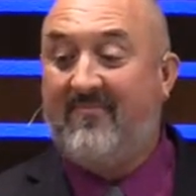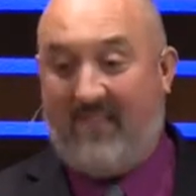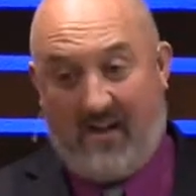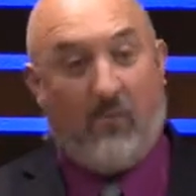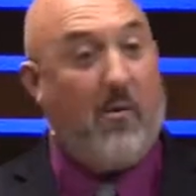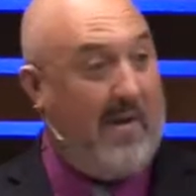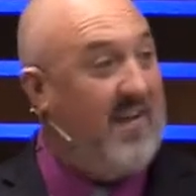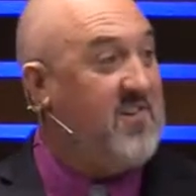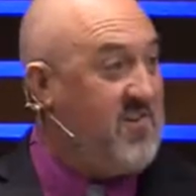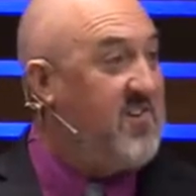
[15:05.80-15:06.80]
It
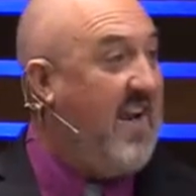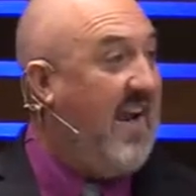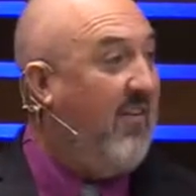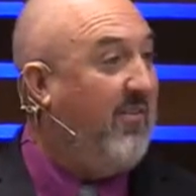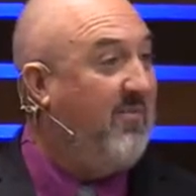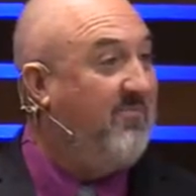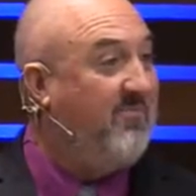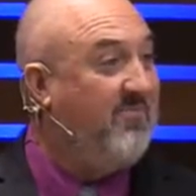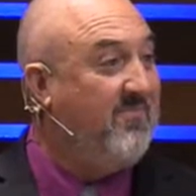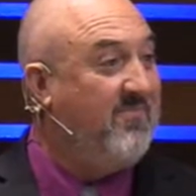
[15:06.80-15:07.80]
remains a staff.
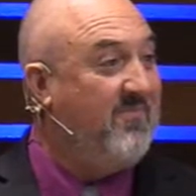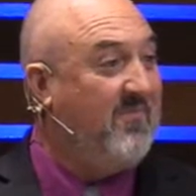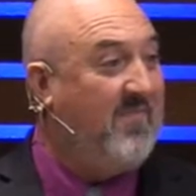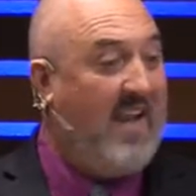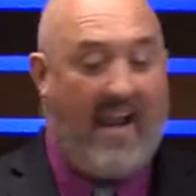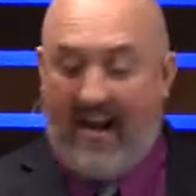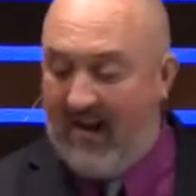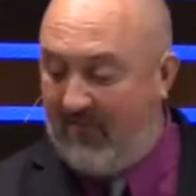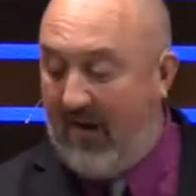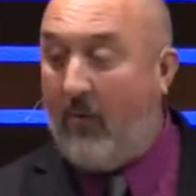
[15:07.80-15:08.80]
And
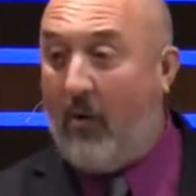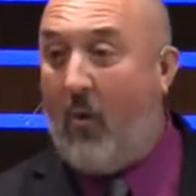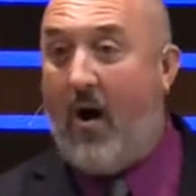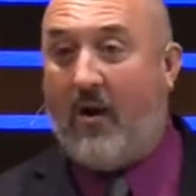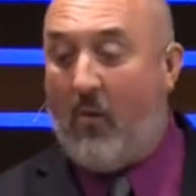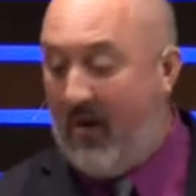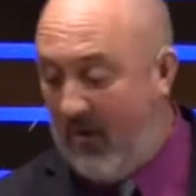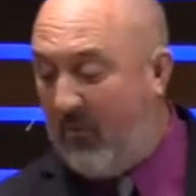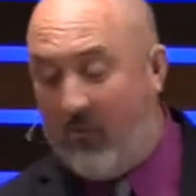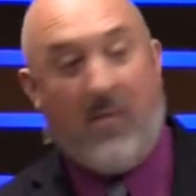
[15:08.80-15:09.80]
if I were to walk away, it
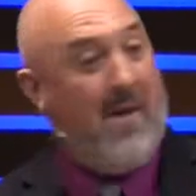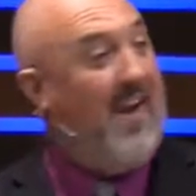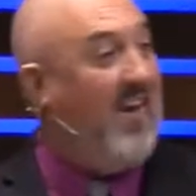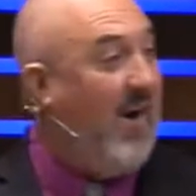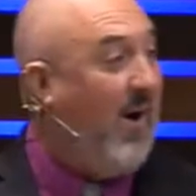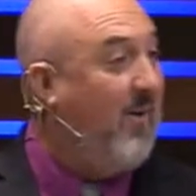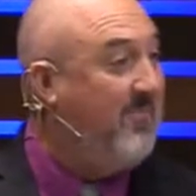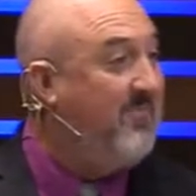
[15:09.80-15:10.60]
would remain there